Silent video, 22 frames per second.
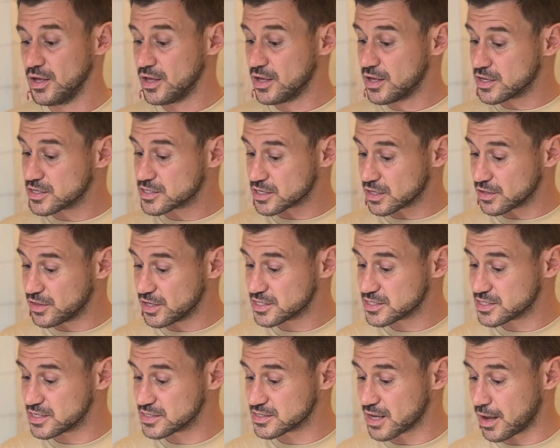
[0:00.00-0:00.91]
So
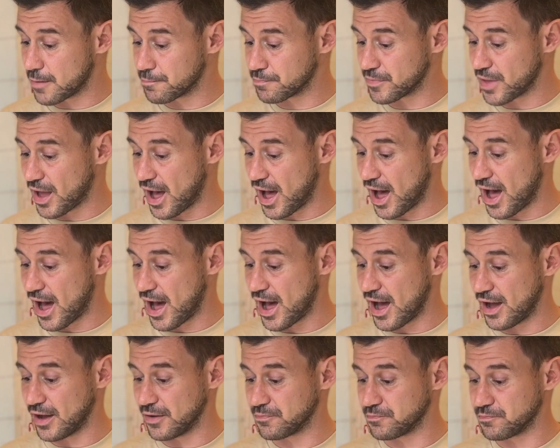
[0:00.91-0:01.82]
this is
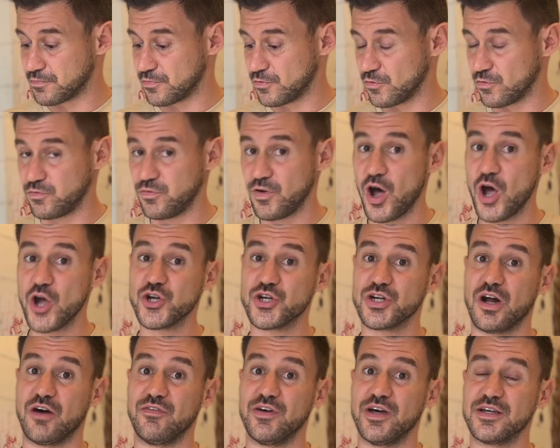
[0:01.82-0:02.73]
a
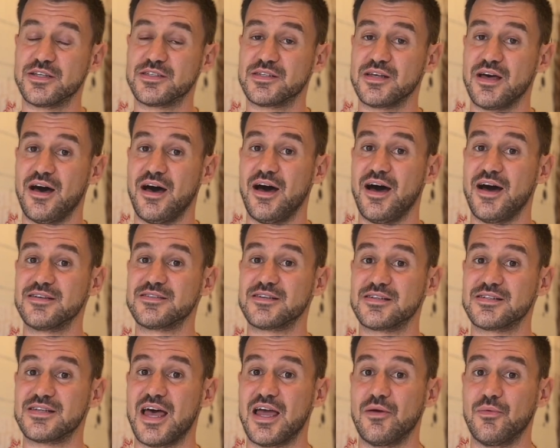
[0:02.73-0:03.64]
version of it. As I
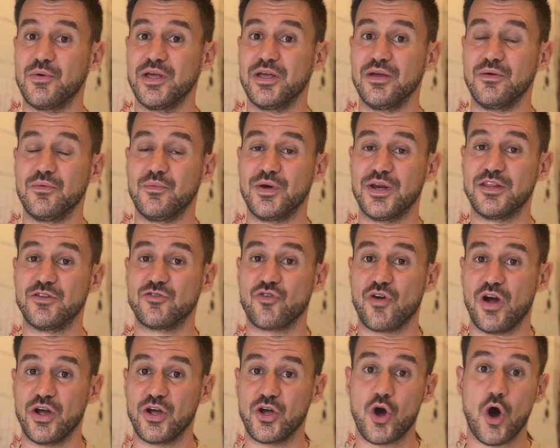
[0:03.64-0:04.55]
say, we didn't
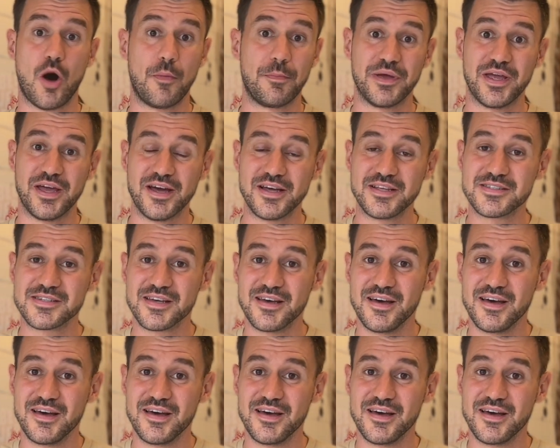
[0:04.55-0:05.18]
try and copy it,